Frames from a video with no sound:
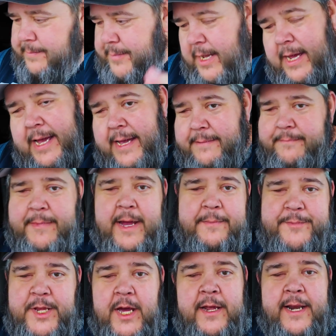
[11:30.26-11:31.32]
I'm done.
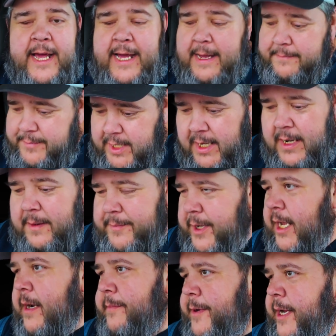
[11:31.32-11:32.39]
I'm done.
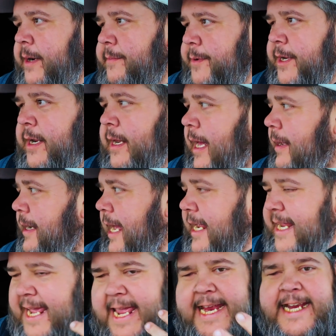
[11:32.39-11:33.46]
I
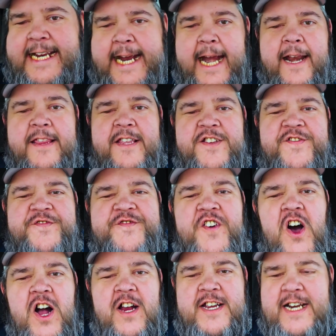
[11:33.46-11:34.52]
can't get out of this
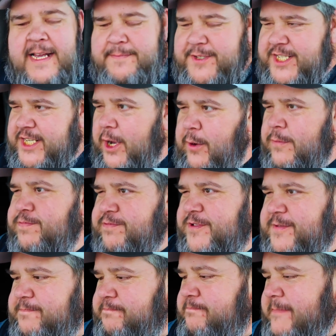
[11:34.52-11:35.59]
funk, and I'm so.
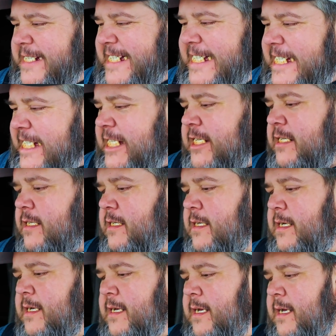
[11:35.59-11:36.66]
I
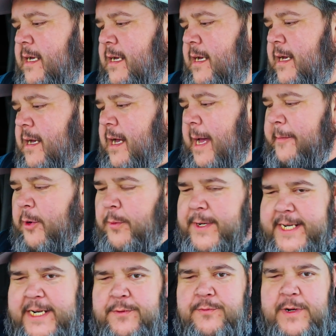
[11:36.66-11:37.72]
mean, we
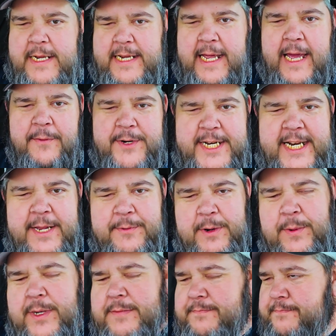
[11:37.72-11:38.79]

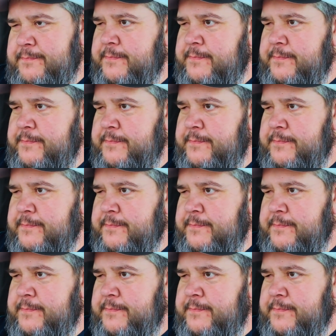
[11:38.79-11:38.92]
what?